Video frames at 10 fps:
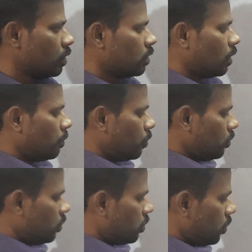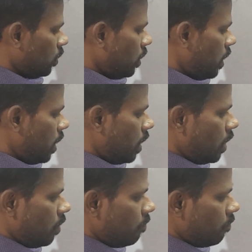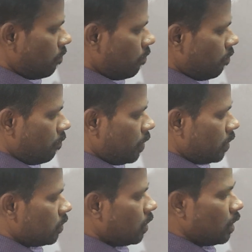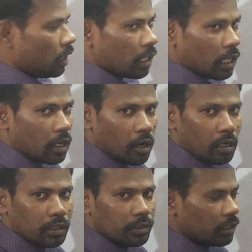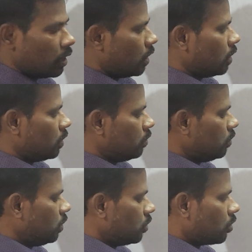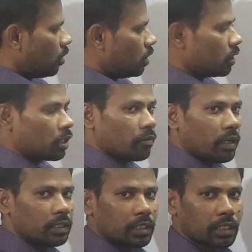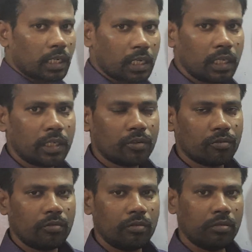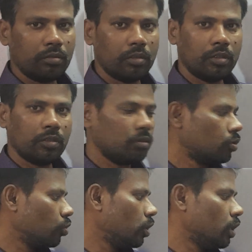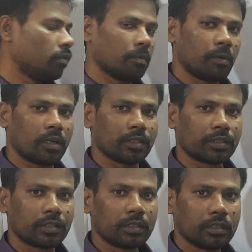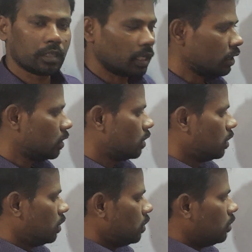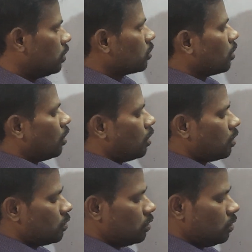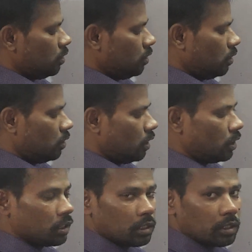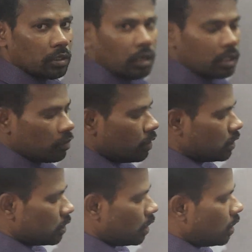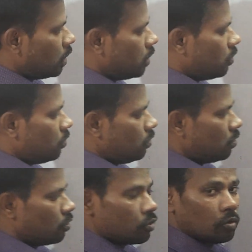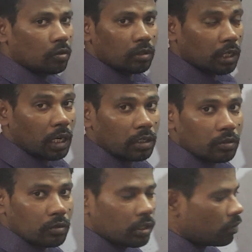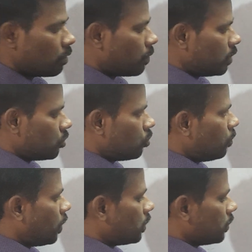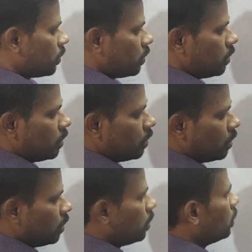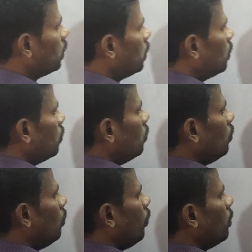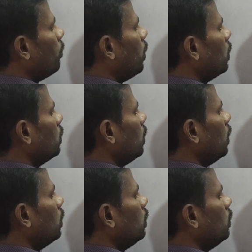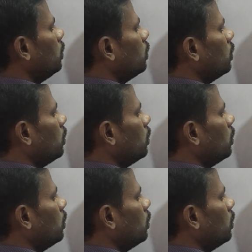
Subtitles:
Suppose A, B is there, a chord is there. This chord divides the circle into 2 equal parts, right? This chord is there, this chord divides the circle into 2, not 2 equal parts, 2 parts. So one part is like this,